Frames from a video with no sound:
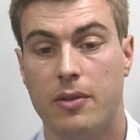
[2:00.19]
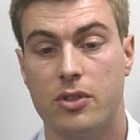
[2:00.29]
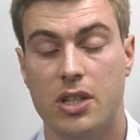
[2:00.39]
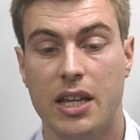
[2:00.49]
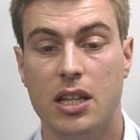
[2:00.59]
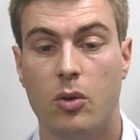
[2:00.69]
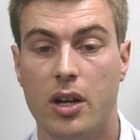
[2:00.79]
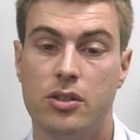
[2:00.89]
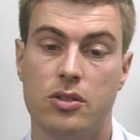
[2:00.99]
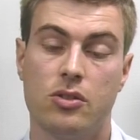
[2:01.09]
If there's any
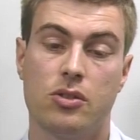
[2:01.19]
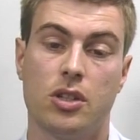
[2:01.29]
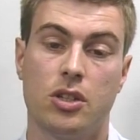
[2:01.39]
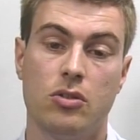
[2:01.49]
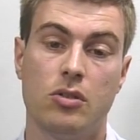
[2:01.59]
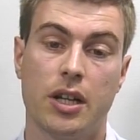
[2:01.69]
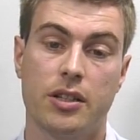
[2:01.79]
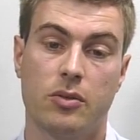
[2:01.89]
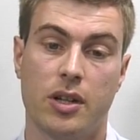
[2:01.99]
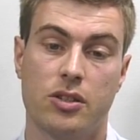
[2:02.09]
questions that you'd like
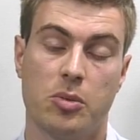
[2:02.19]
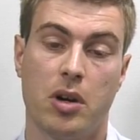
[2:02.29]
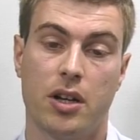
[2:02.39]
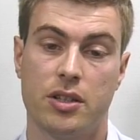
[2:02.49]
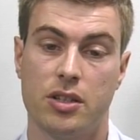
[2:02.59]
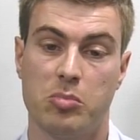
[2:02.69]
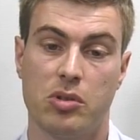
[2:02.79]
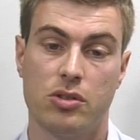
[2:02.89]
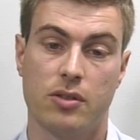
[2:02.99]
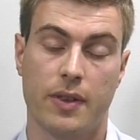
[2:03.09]
to ask the
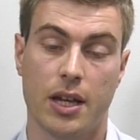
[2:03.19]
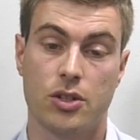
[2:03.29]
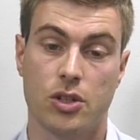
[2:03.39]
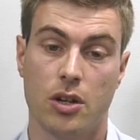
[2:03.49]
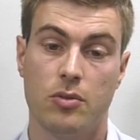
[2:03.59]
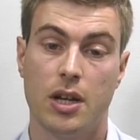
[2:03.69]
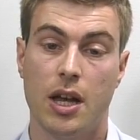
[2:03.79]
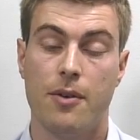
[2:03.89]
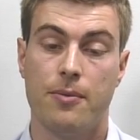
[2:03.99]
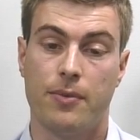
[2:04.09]
participants of that show,
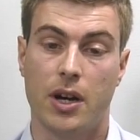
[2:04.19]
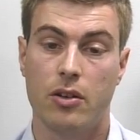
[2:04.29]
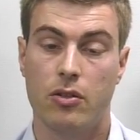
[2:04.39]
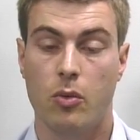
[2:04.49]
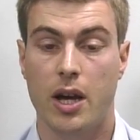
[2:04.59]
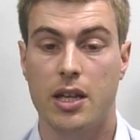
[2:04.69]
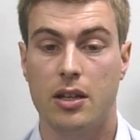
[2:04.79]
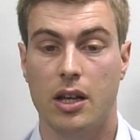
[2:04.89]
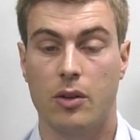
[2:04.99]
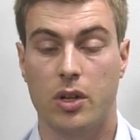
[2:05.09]
fire
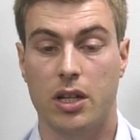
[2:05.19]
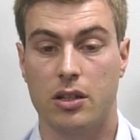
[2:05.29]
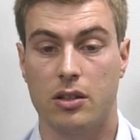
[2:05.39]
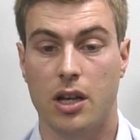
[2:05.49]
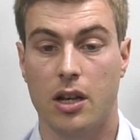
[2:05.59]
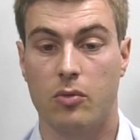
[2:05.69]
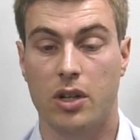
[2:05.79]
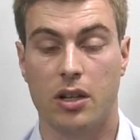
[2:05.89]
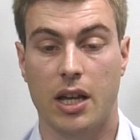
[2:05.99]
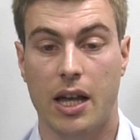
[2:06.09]
away. We can
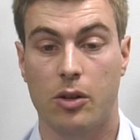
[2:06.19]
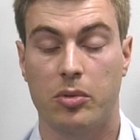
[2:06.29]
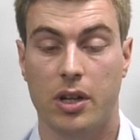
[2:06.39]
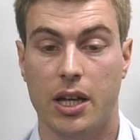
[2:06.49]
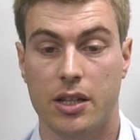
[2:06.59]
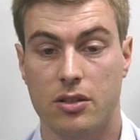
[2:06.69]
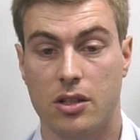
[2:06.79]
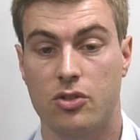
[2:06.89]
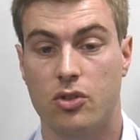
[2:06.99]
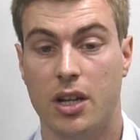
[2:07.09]
help
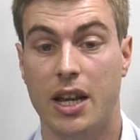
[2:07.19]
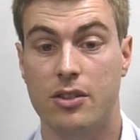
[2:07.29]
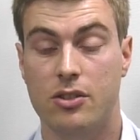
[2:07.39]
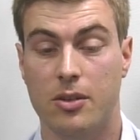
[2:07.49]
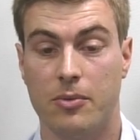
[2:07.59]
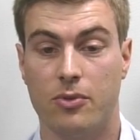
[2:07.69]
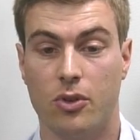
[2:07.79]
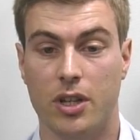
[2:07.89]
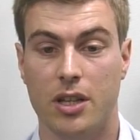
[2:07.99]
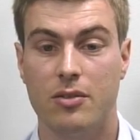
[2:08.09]
and try and answer them
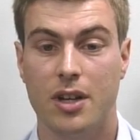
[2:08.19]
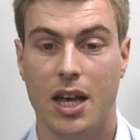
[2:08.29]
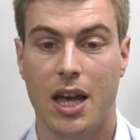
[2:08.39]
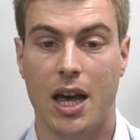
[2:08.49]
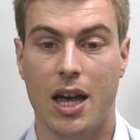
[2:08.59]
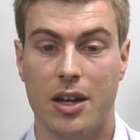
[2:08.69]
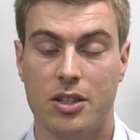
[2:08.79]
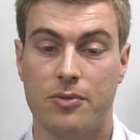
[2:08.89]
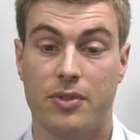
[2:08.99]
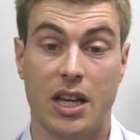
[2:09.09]
for you.
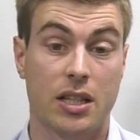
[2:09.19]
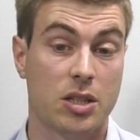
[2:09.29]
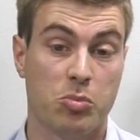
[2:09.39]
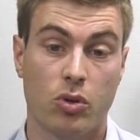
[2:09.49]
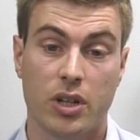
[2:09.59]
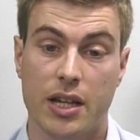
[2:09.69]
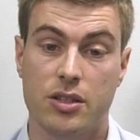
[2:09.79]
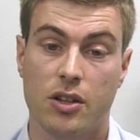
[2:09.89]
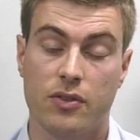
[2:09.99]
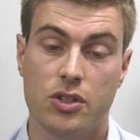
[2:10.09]
Don't forget it's
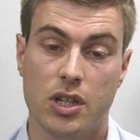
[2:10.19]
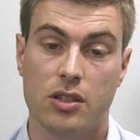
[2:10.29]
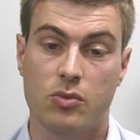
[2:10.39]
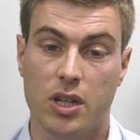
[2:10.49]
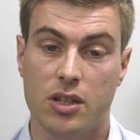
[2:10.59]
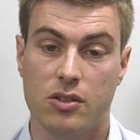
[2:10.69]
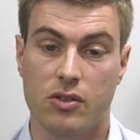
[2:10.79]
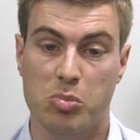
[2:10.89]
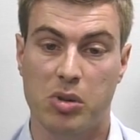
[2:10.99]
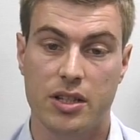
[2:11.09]
broadcast over 6 weeks, so
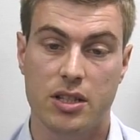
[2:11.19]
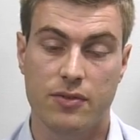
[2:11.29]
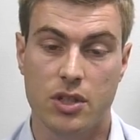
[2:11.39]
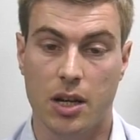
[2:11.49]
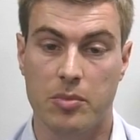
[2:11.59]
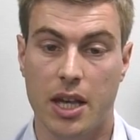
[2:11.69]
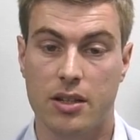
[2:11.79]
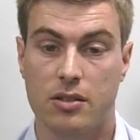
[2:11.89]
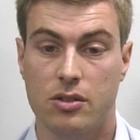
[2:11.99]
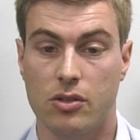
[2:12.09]
there's plenty of time
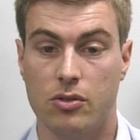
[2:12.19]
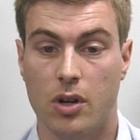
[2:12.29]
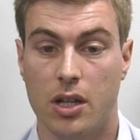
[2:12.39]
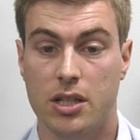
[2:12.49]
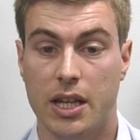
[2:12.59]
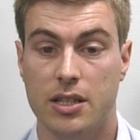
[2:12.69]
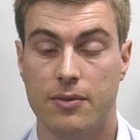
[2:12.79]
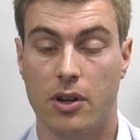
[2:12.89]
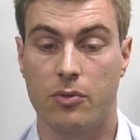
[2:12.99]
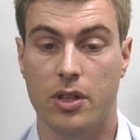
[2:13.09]
yet to get
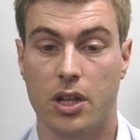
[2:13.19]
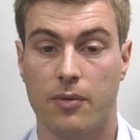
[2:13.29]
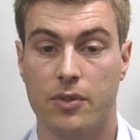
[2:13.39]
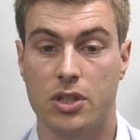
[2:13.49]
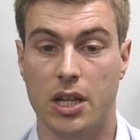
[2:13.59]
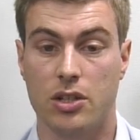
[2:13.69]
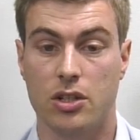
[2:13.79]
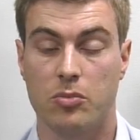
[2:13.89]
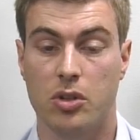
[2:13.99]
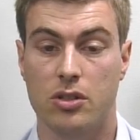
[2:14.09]
involved with the
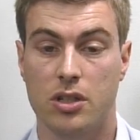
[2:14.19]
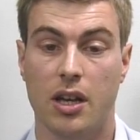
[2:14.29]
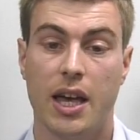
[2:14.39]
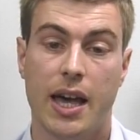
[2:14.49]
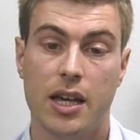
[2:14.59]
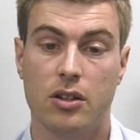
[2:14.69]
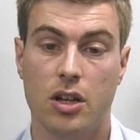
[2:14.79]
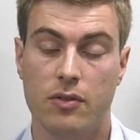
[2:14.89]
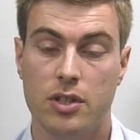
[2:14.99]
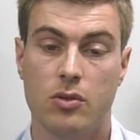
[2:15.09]
conversation, but head on
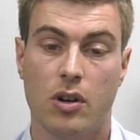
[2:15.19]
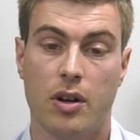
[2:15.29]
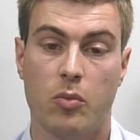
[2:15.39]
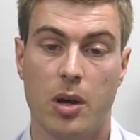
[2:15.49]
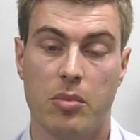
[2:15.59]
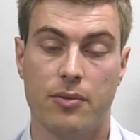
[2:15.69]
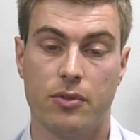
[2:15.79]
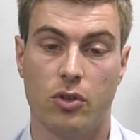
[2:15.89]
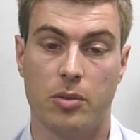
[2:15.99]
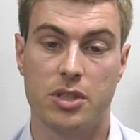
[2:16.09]
over to RM Web, our
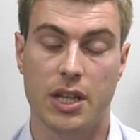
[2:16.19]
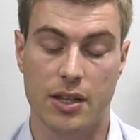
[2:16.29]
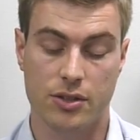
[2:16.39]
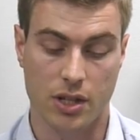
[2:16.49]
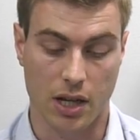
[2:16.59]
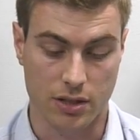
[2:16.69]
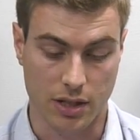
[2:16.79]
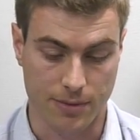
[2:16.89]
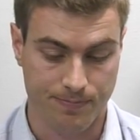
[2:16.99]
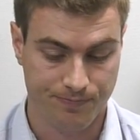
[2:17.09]
forum, to get started.